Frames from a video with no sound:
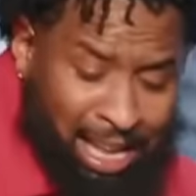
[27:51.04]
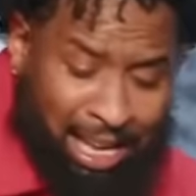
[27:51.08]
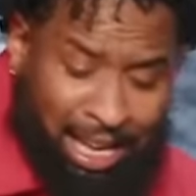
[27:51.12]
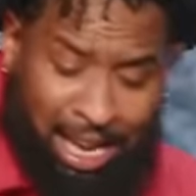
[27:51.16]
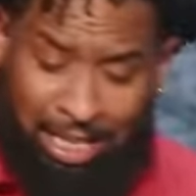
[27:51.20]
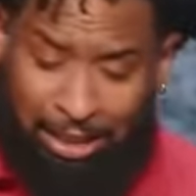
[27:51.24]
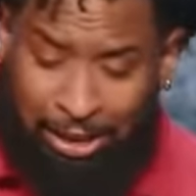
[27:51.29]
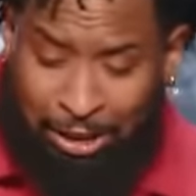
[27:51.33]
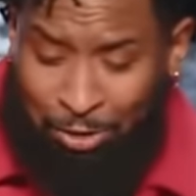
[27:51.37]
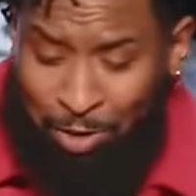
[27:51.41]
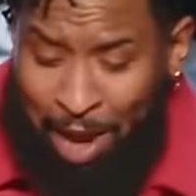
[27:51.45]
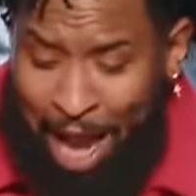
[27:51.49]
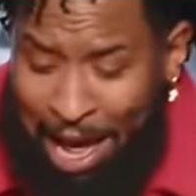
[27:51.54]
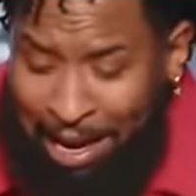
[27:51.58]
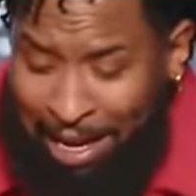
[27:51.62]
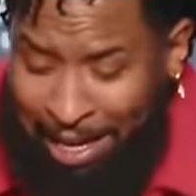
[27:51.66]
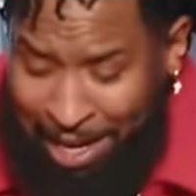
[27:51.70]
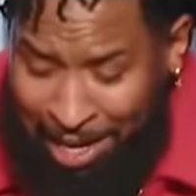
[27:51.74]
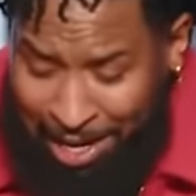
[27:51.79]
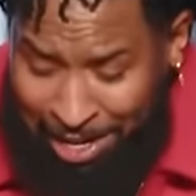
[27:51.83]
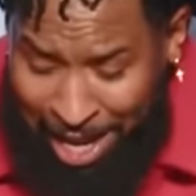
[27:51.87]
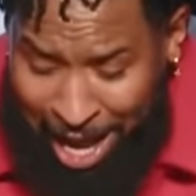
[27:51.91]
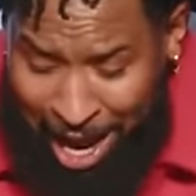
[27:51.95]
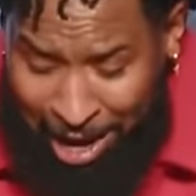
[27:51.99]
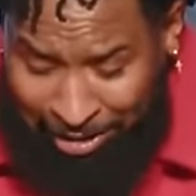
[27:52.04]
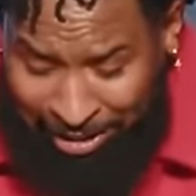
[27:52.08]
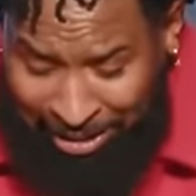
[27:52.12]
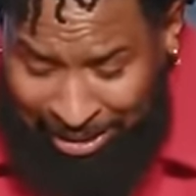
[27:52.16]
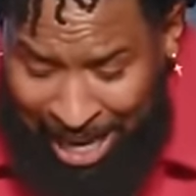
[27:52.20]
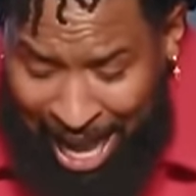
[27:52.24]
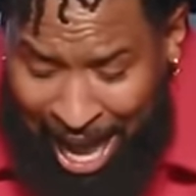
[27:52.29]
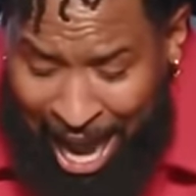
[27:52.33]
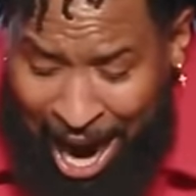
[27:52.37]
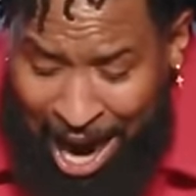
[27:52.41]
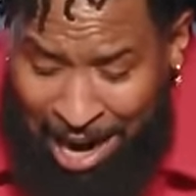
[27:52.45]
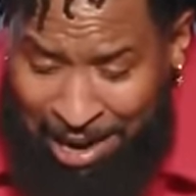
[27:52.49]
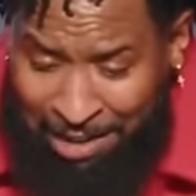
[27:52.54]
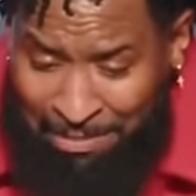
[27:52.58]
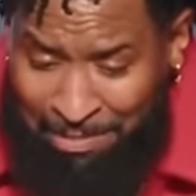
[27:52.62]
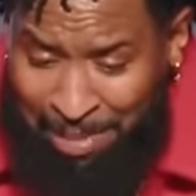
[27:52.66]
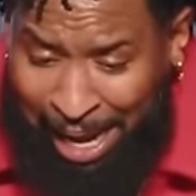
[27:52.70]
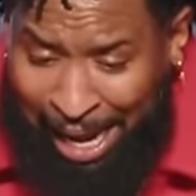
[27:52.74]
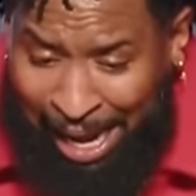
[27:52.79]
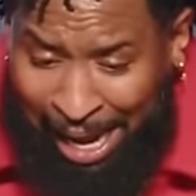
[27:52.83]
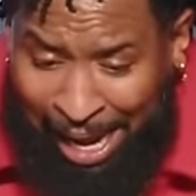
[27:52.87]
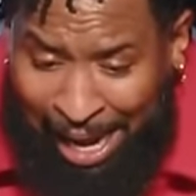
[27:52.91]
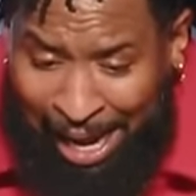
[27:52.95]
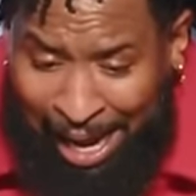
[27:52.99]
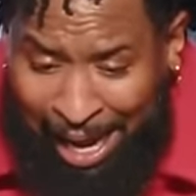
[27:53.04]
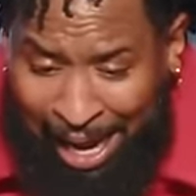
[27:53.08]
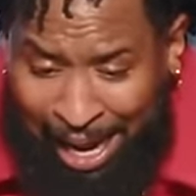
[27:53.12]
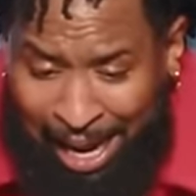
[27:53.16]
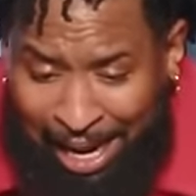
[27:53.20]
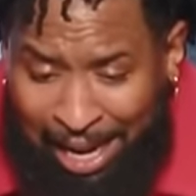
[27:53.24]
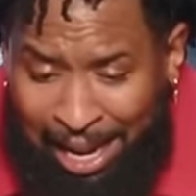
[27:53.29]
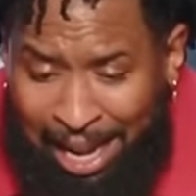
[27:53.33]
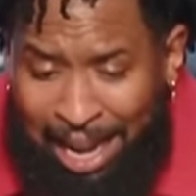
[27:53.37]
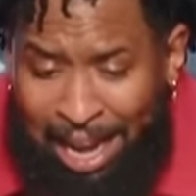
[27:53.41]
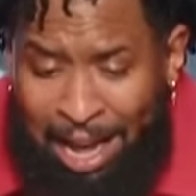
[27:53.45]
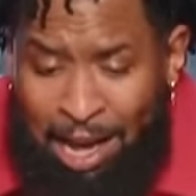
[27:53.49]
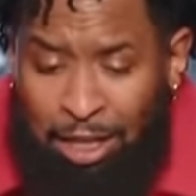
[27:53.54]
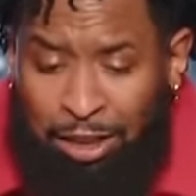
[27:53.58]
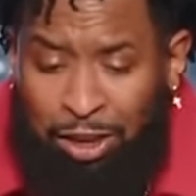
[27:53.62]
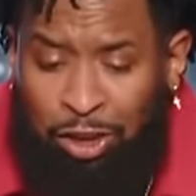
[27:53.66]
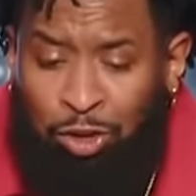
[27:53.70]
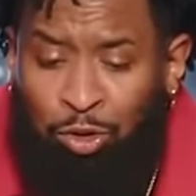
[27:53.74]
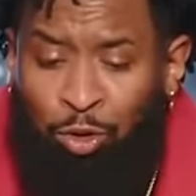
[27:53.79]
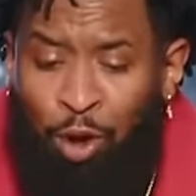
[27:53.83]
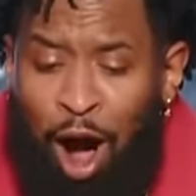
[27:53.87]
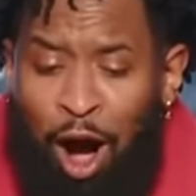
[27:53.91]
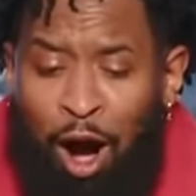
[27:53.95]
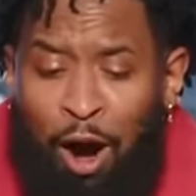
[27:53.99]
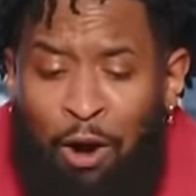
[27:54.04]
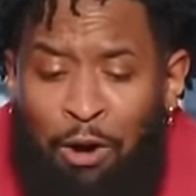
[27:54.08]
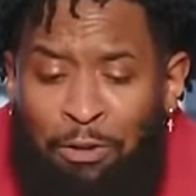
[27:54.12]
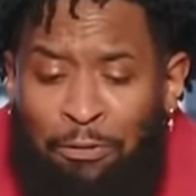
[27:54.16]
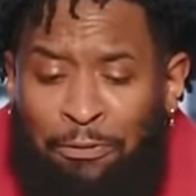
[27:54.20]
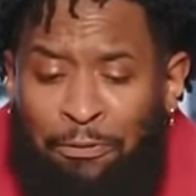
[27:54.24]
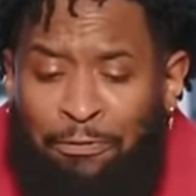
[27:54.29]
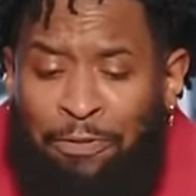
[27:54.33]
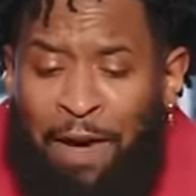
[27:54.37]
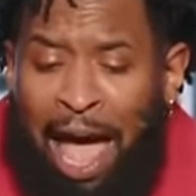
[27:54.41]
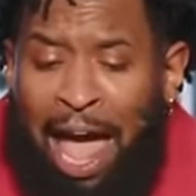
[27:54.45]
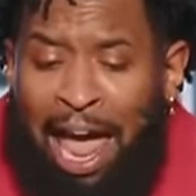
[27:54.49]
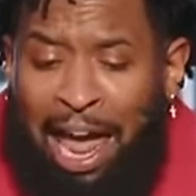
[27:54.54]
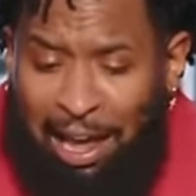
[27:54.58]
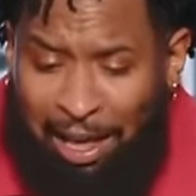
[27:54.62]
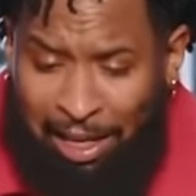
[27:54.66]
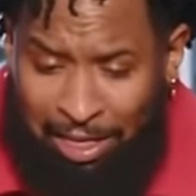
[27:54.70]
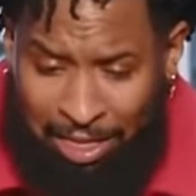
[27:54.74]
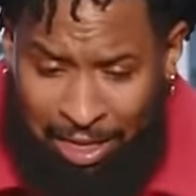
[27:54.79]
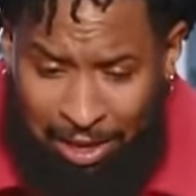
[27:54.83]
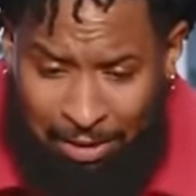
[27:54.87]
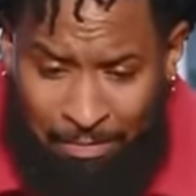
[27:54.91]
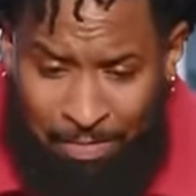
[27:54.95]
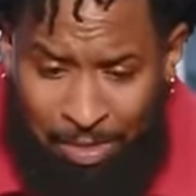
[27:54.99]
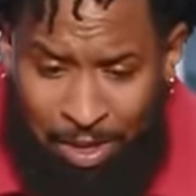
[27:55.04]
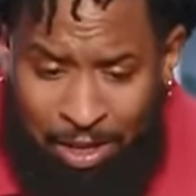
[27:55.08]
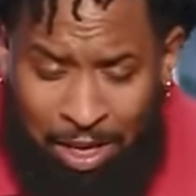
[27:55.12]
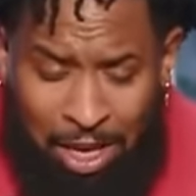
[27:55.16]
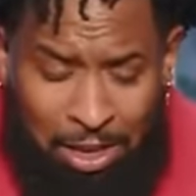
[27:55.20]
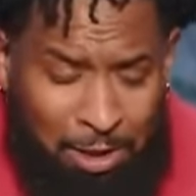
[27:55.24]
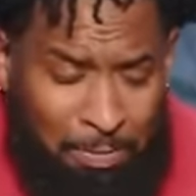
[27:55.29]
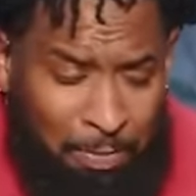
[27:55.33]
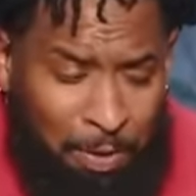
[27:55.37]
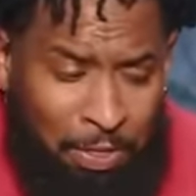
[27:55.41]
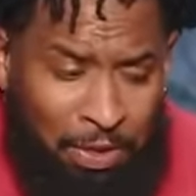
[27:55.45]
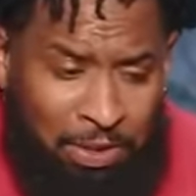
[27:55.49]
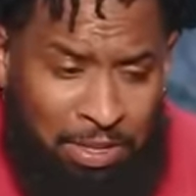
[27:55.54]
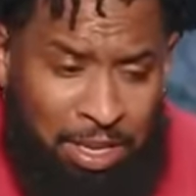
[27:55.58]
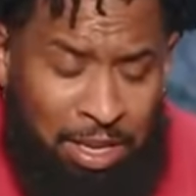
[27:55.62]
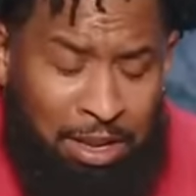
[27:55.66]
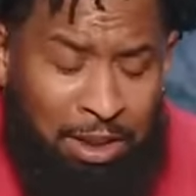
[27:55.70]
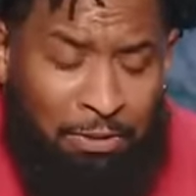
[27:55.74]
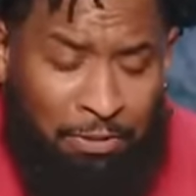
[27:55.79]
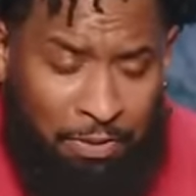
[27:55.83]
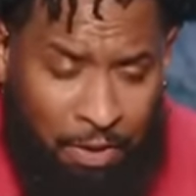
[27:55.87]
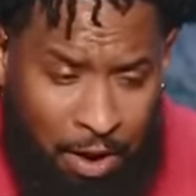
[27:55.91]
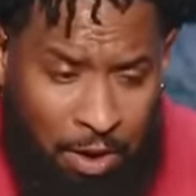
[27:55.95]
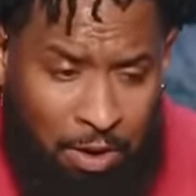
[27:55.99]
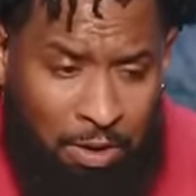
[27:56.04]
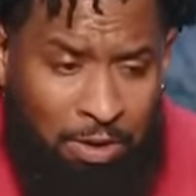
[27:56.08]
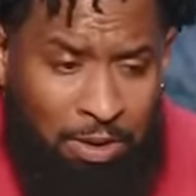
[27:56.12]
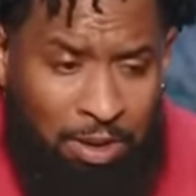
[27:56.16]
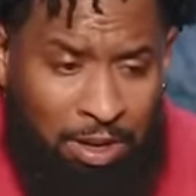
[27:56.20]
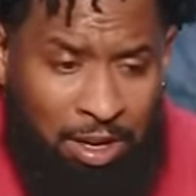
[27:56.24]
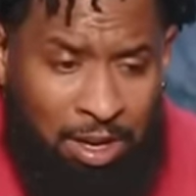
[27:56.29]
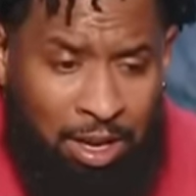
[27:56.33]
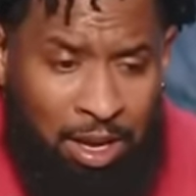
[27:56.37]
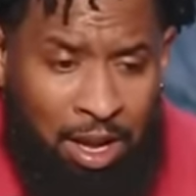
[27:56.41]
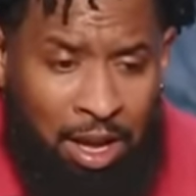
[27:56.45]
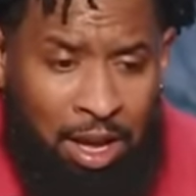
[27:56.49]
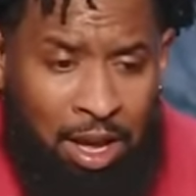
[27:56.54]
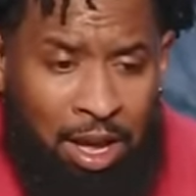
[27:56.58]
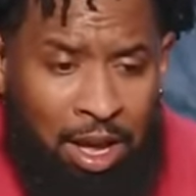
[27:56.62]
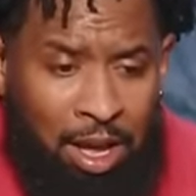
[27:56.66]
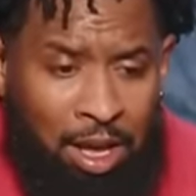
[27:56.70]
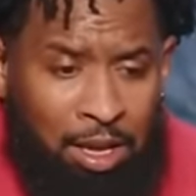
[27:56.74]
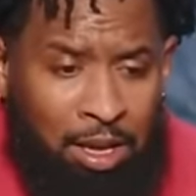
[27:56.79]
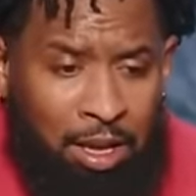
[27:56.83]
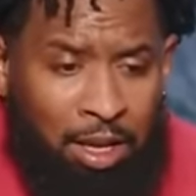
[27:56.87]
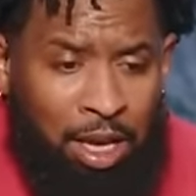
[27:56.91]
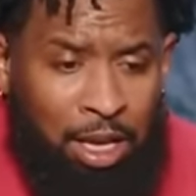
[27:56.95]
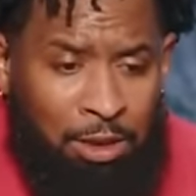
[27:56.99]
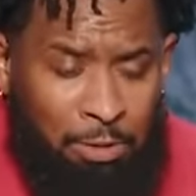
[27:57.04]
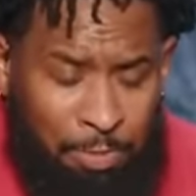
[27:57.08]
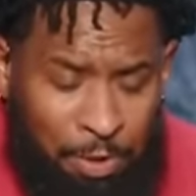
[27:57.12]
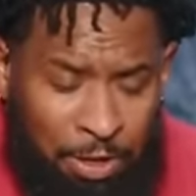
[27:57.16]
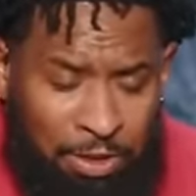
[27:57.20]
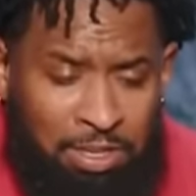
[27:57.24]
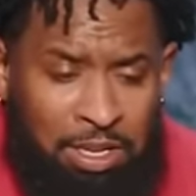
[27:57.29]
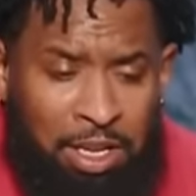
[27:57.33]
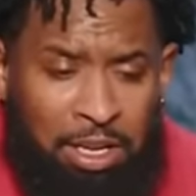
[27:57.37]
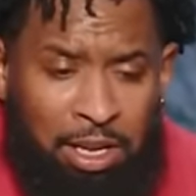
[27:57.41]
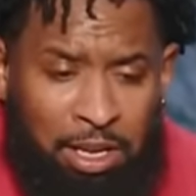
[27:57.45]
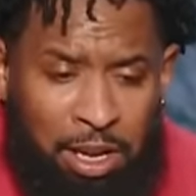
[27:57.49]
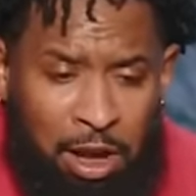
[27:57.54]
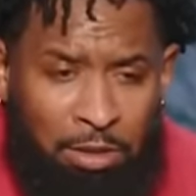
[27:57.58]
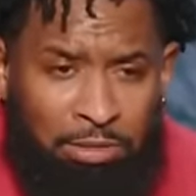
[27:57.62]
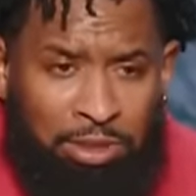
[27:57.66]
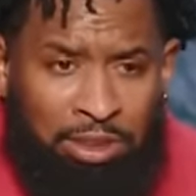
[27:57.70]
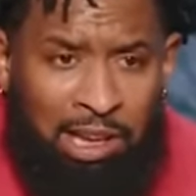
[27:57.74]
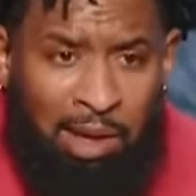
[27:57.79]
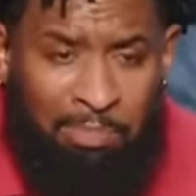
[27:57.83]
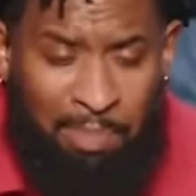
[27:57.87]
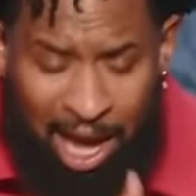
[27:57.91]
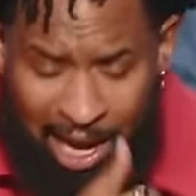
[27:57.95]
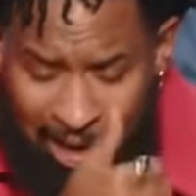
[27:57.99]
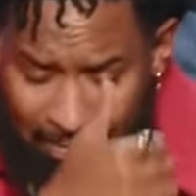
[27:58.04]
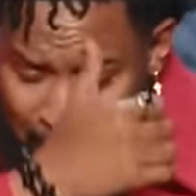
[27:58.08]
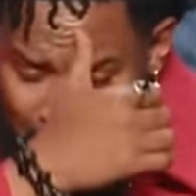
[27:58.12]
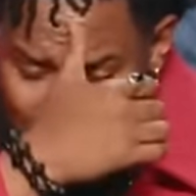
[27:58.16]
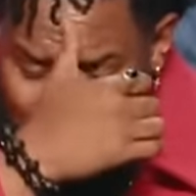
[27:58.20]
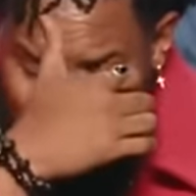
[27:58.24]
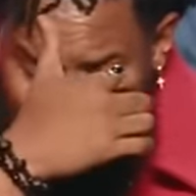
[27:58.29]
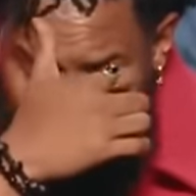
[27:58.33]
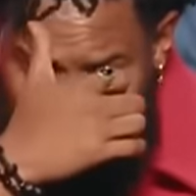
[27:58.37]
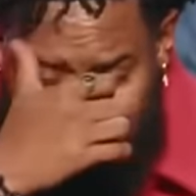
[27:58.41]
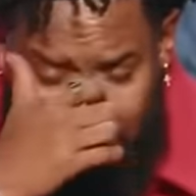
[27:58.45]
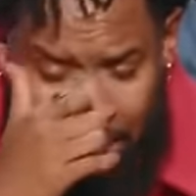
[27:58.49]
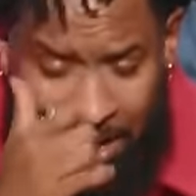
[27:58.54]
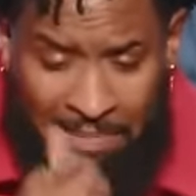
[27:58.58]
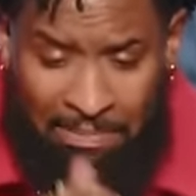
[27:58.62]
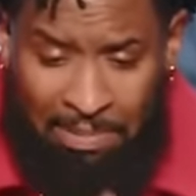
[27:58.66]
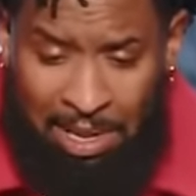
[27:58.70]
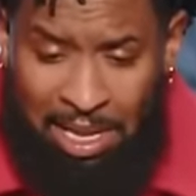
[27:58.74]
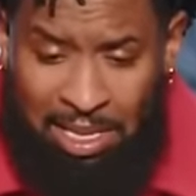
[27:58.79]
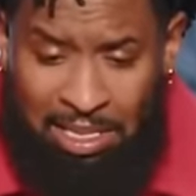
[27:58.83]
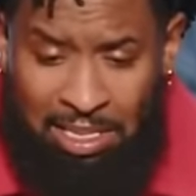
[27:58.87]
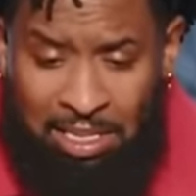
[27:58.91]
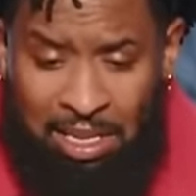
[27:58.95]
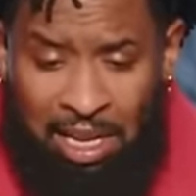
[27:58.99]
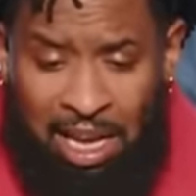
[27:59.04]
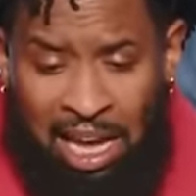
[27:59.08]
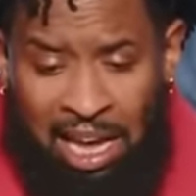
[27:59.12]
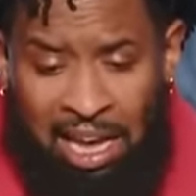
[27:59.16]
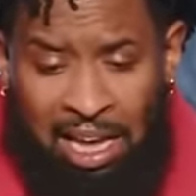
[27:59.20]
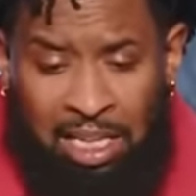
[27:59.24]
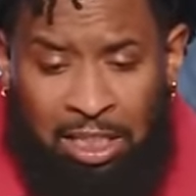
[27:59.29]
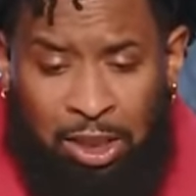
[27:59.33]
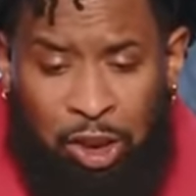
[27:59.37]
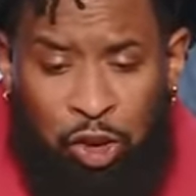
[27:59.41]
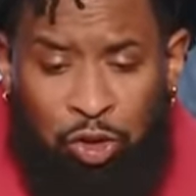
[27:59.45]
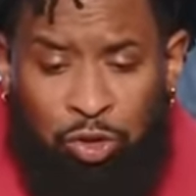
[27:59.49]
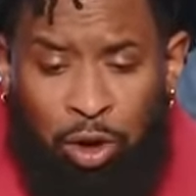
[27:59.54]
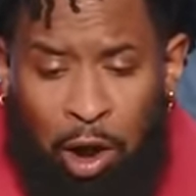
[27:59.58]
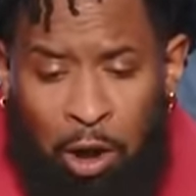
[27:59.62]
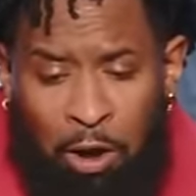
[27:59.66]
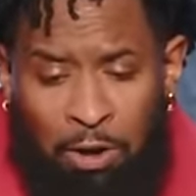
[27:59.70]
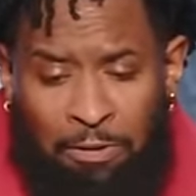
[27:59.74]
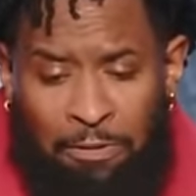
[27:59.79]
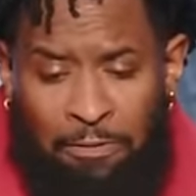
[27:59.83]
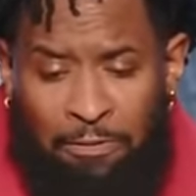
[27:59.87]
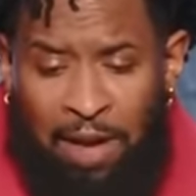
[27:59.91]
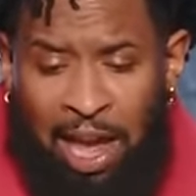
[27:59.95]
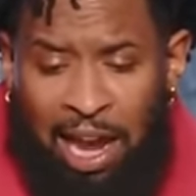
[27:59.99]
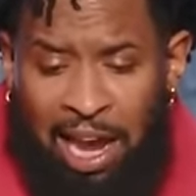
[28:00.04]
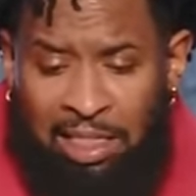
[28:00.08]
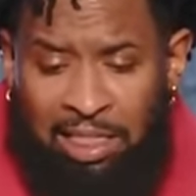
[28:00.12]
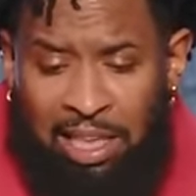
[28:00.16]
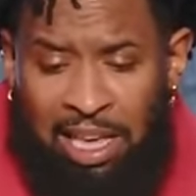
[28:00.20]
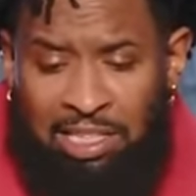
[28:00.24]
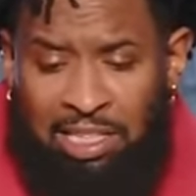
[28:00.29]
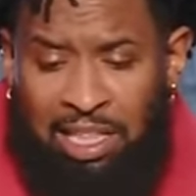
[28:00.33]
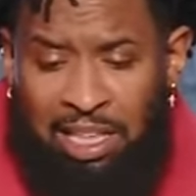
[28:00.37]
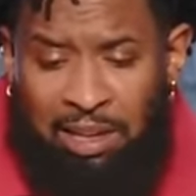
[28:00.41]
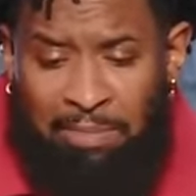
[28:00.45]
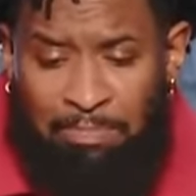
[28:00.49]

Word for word: to get you out of here. Y'all tired of me? Strong faith. Can you put this in your phone? Can you put this in your notes? Somebody put it in the comments. Strong faith is the